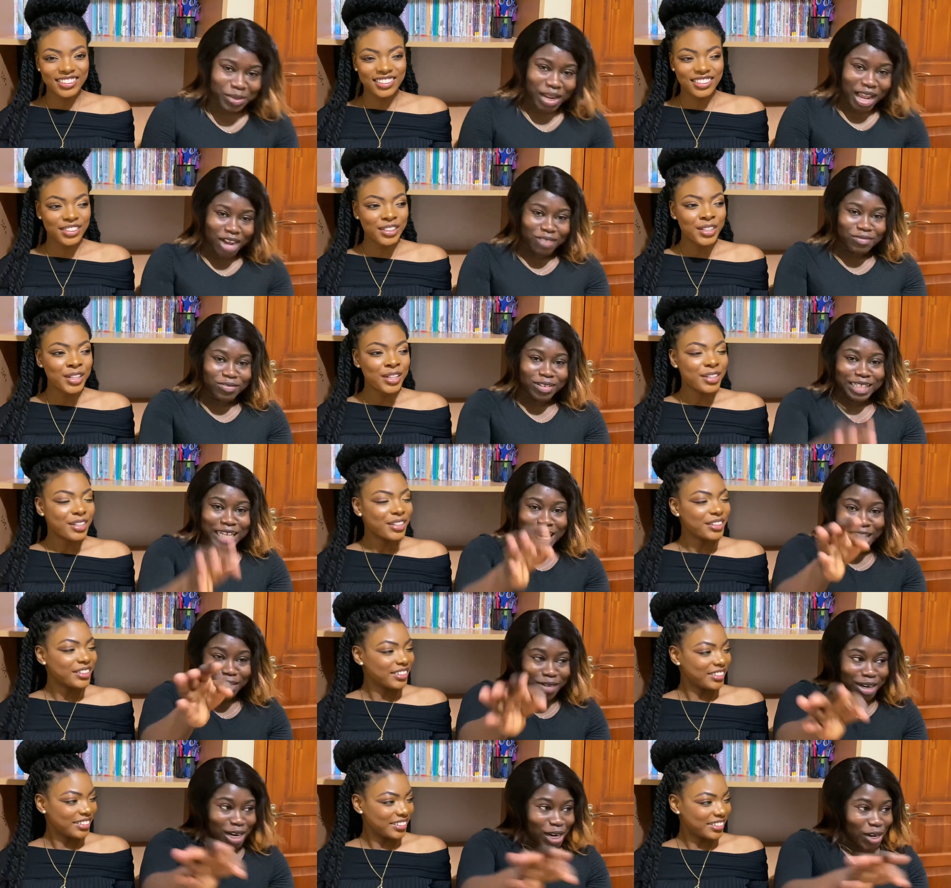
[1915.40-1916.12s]
Speaker 1: true. How about that
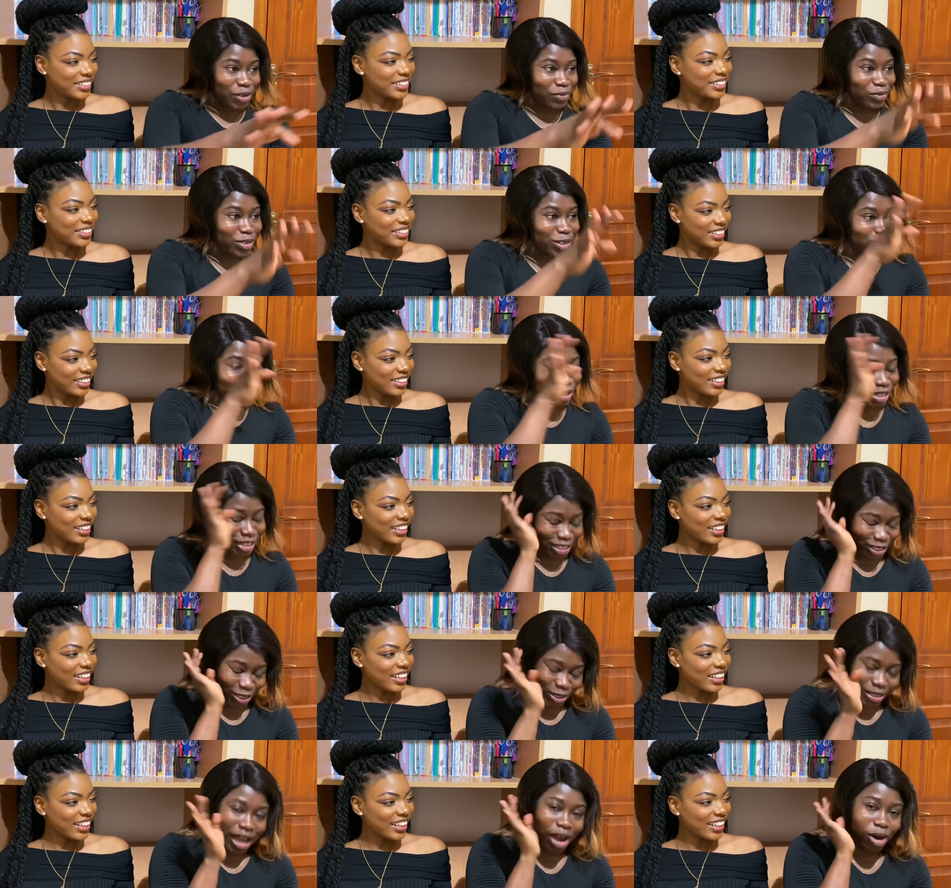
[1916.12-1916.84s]
one? i even talk.
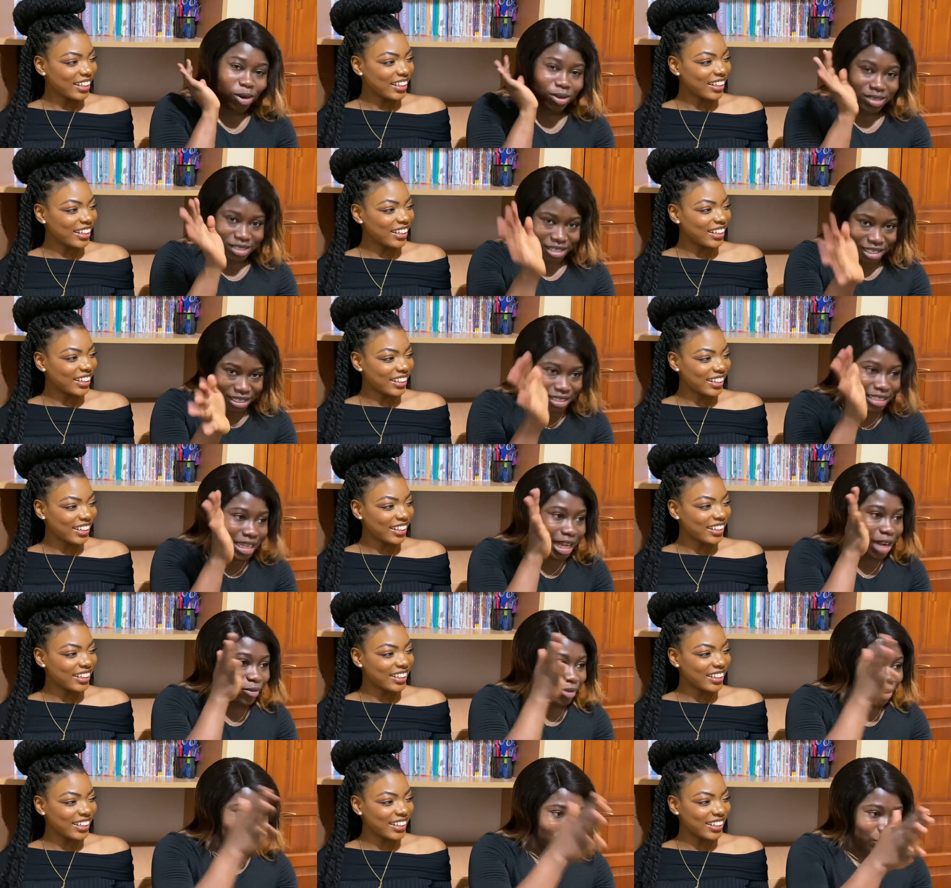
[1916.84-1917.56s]
It, I'll say that
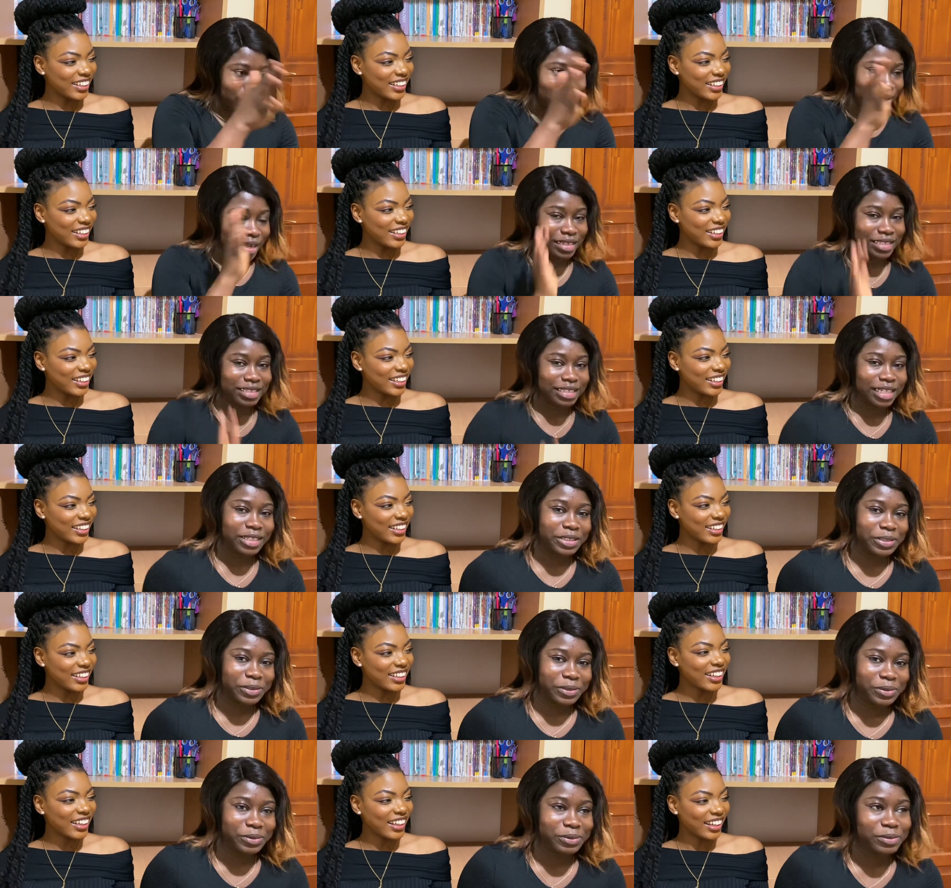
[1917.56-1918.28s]
one on my channel.
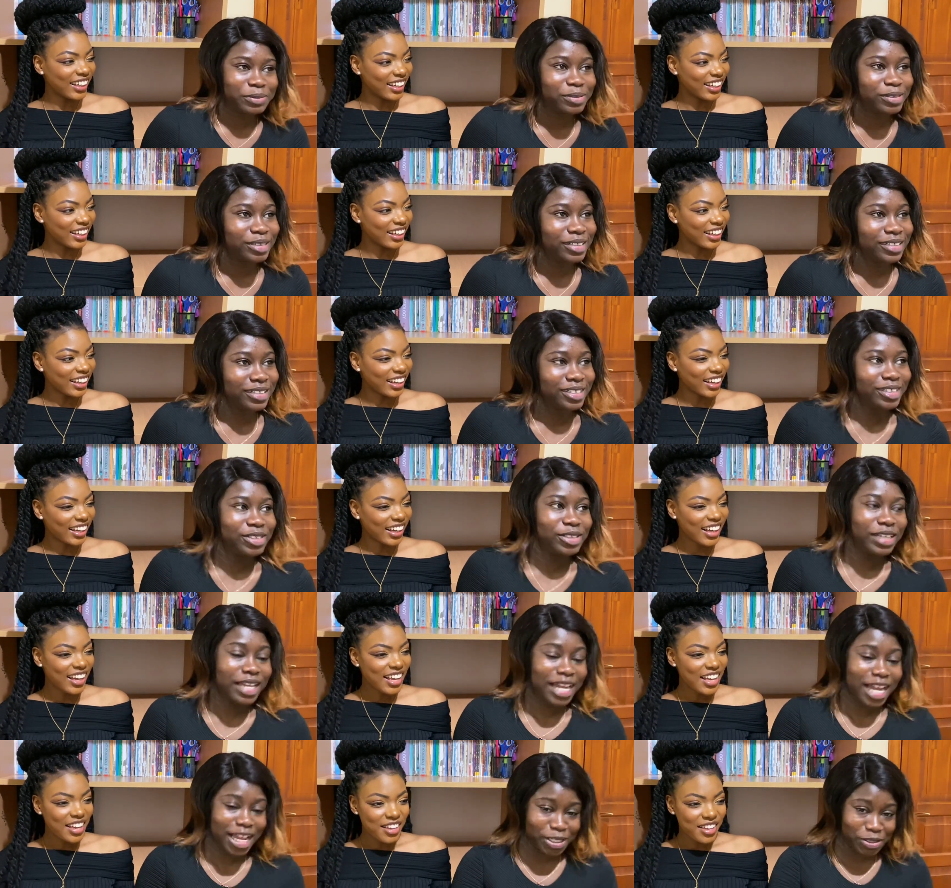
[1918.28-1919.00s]
Yeah.
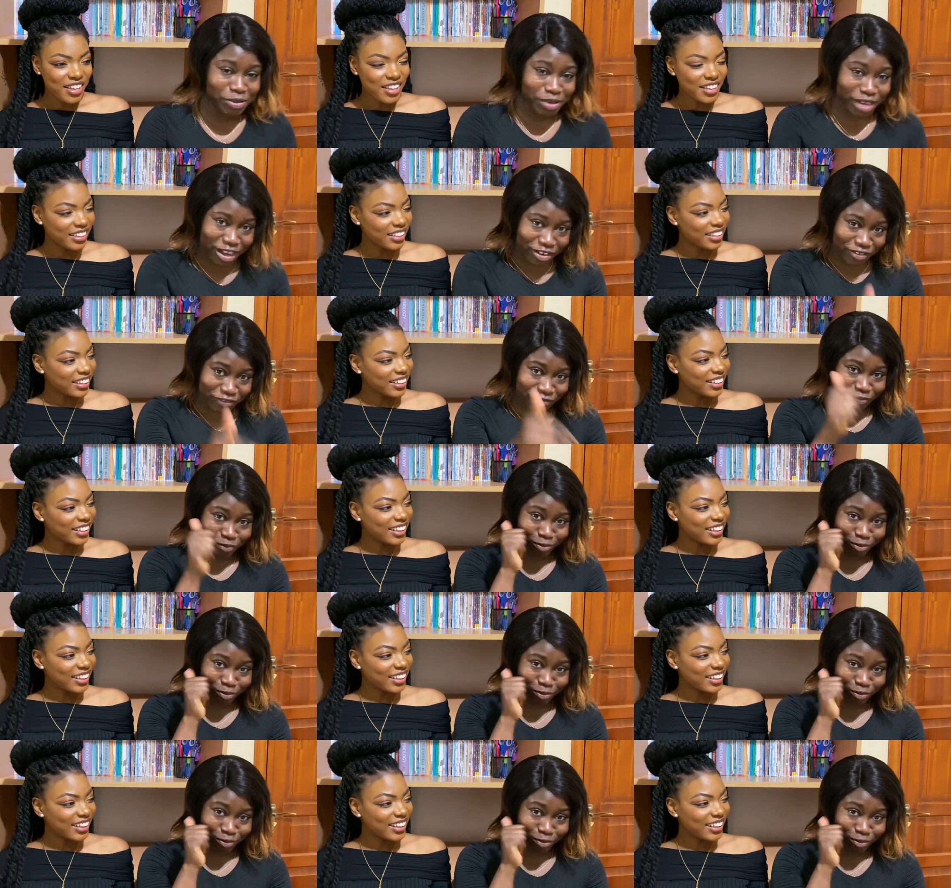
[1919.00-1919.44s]
Guys, go and